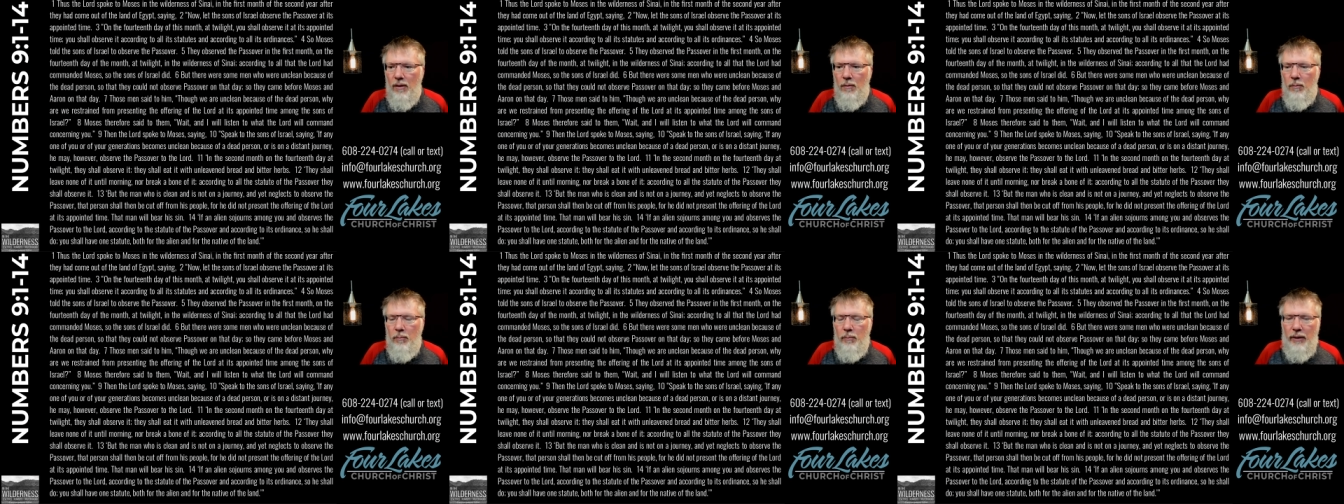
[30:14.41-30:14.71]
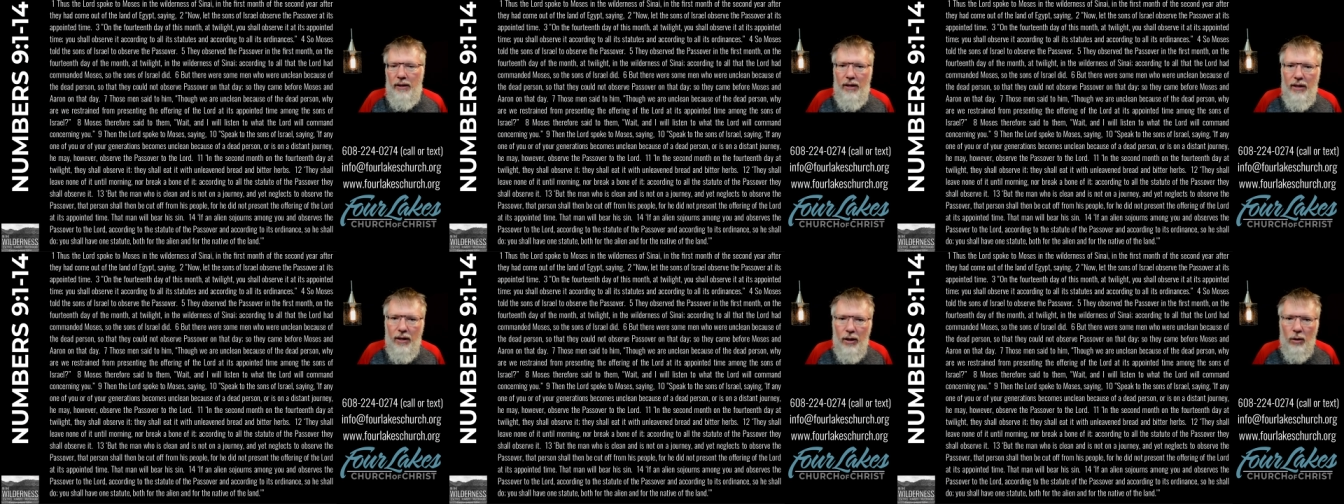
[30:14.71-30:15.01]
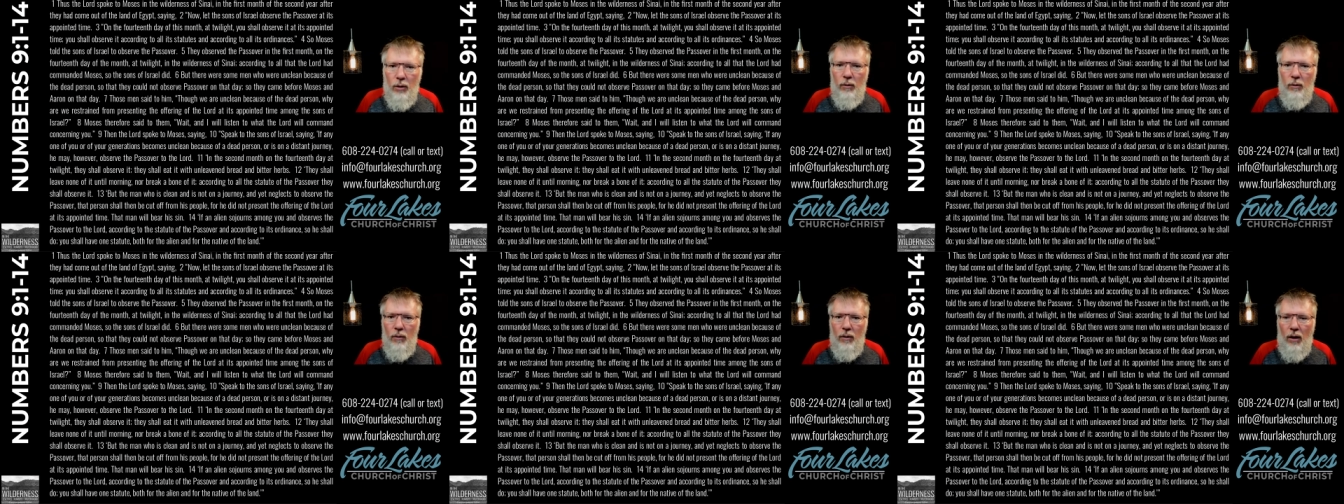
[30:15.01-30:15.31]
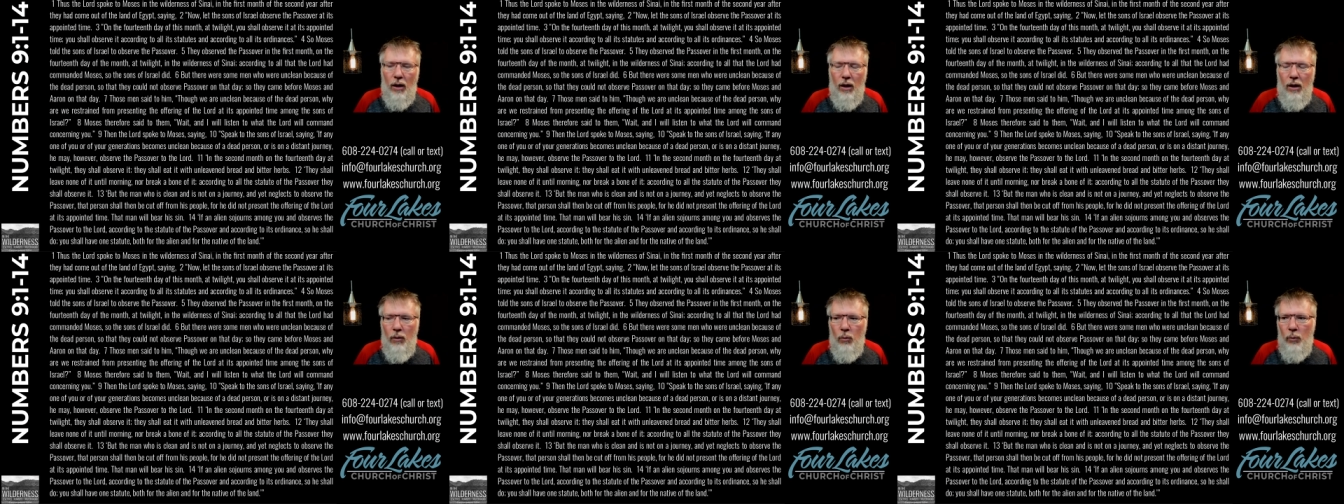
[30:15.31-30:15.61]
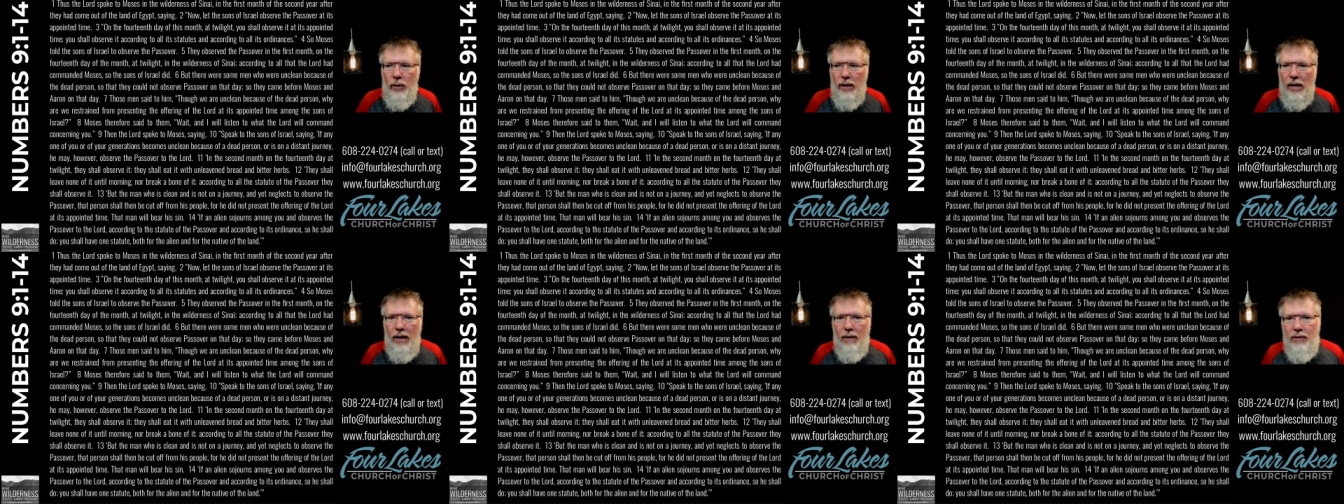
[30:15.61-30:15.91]
But here eh,
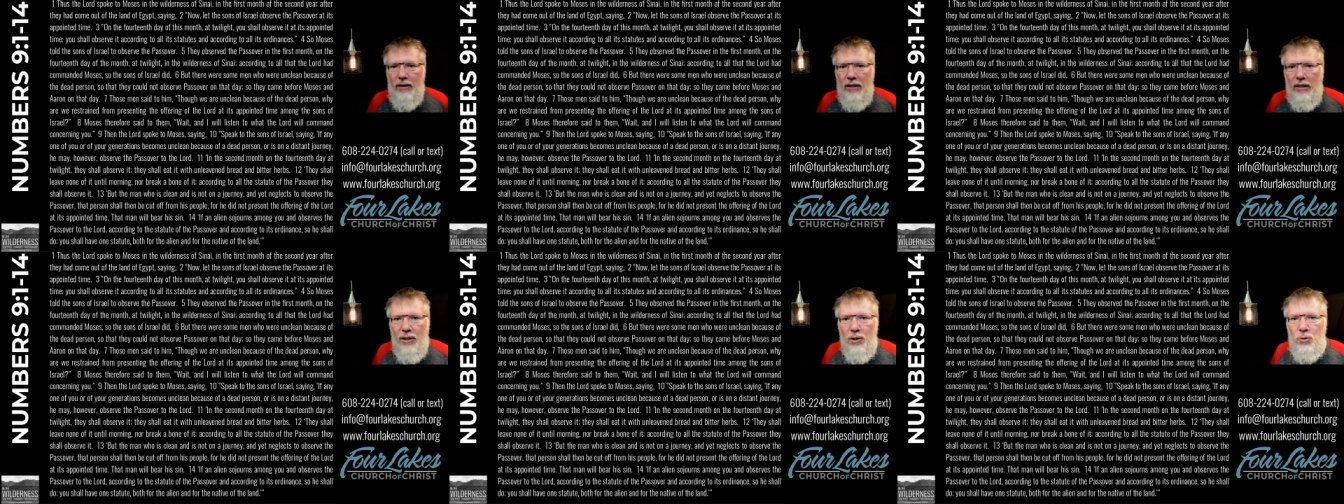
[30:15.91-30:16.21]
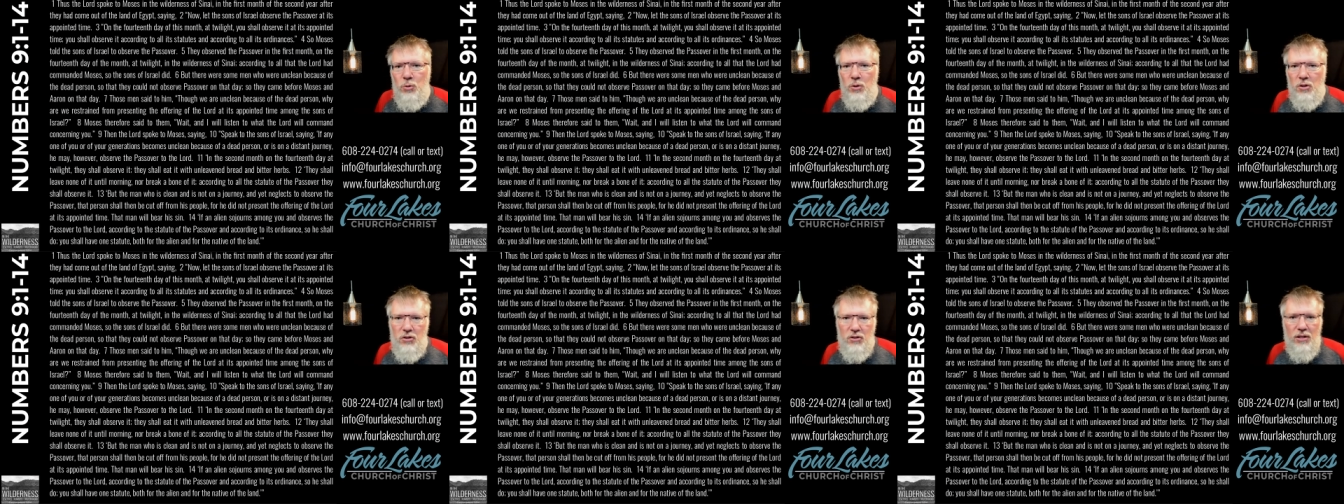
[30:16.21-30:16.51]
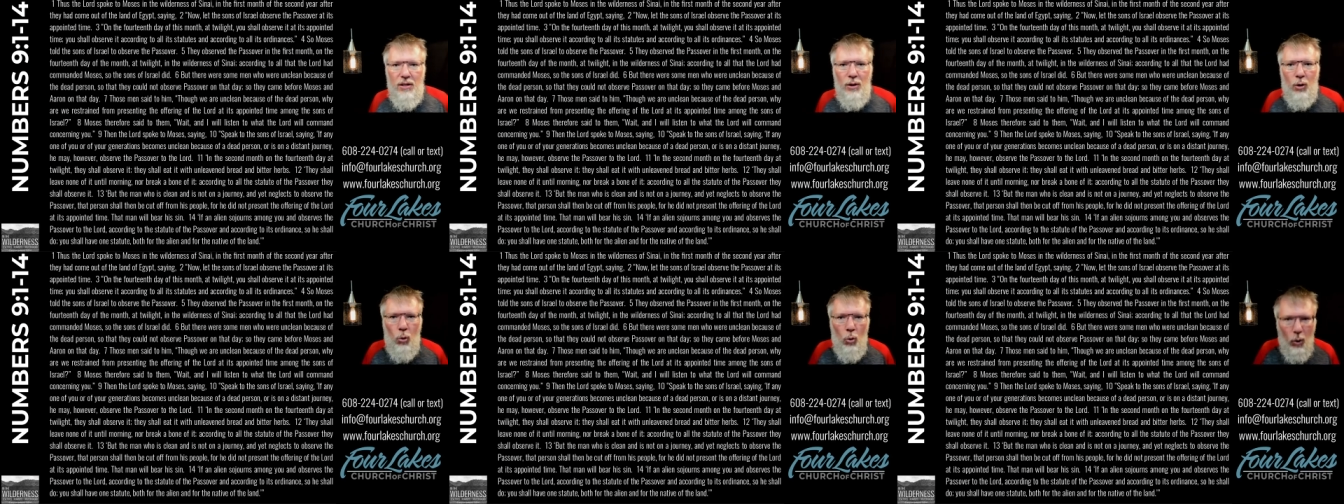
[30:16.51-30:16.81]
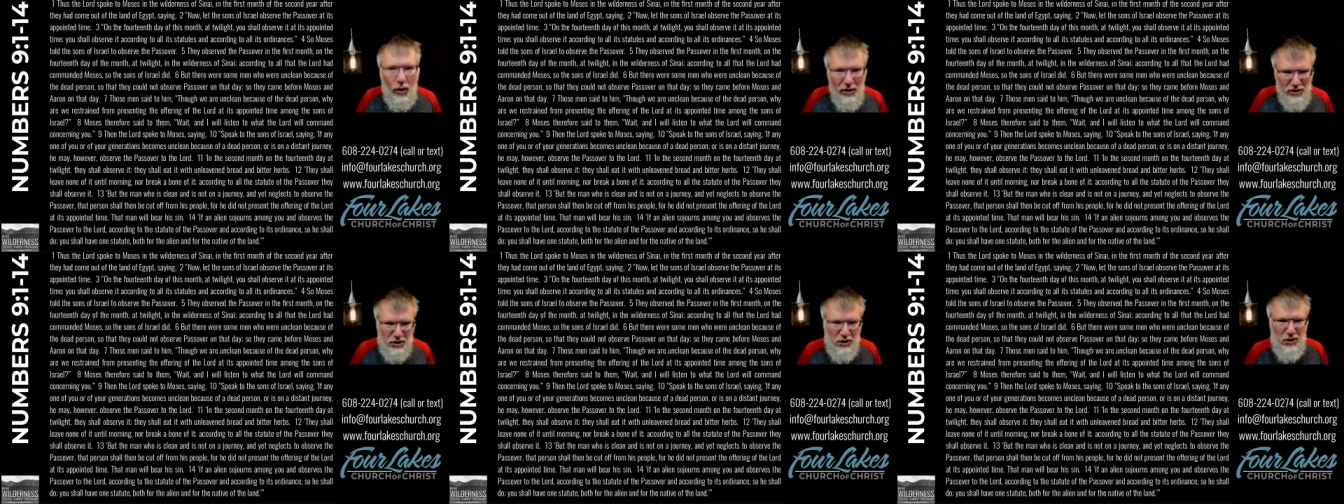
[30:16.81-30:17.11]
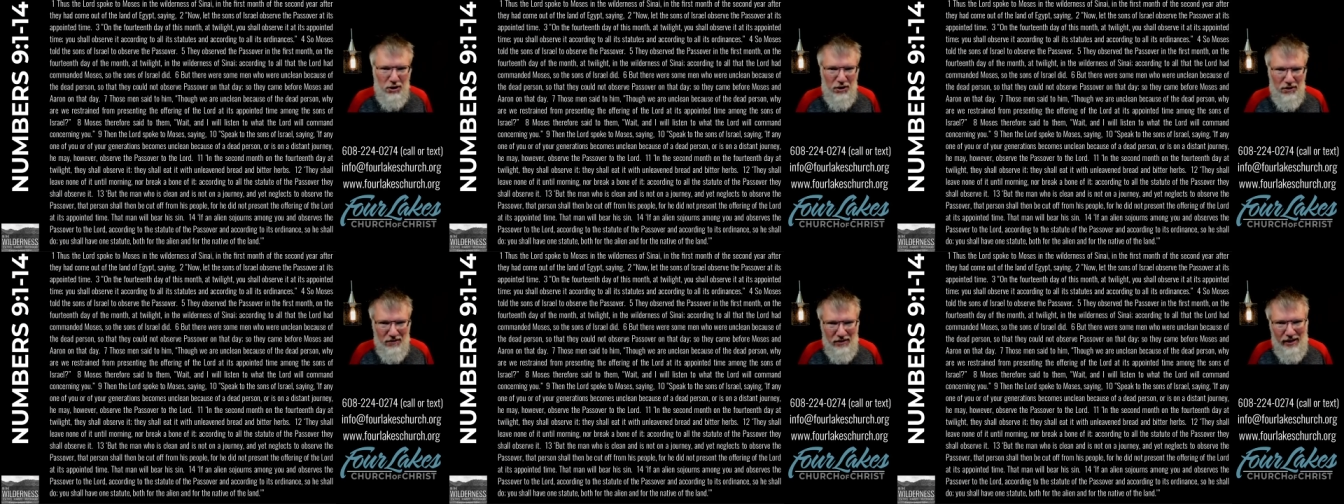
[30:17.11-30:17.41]
we have an interesting
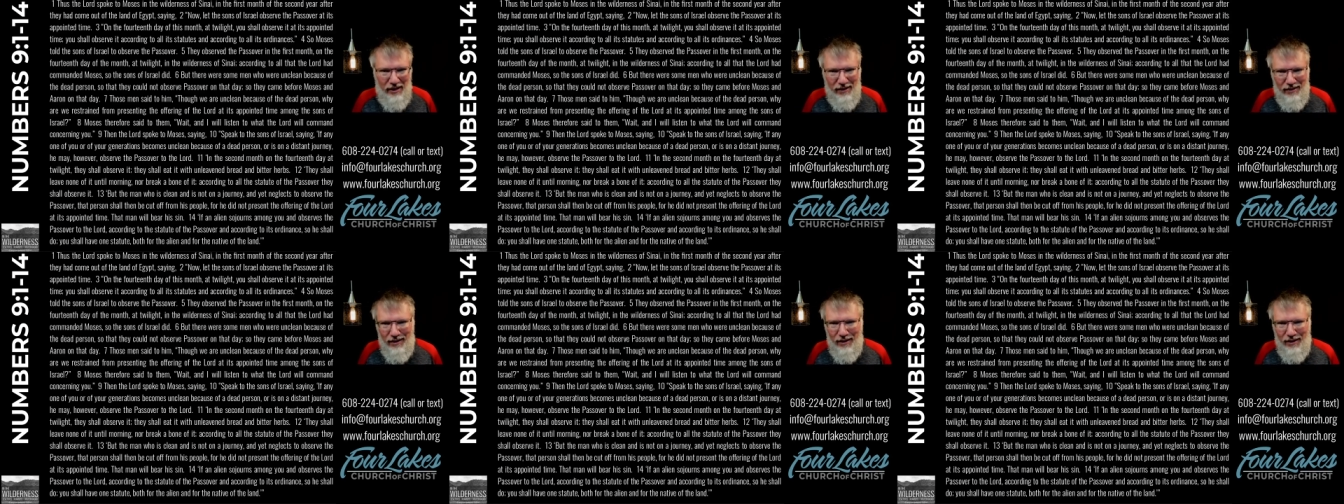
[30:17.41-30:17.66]
question that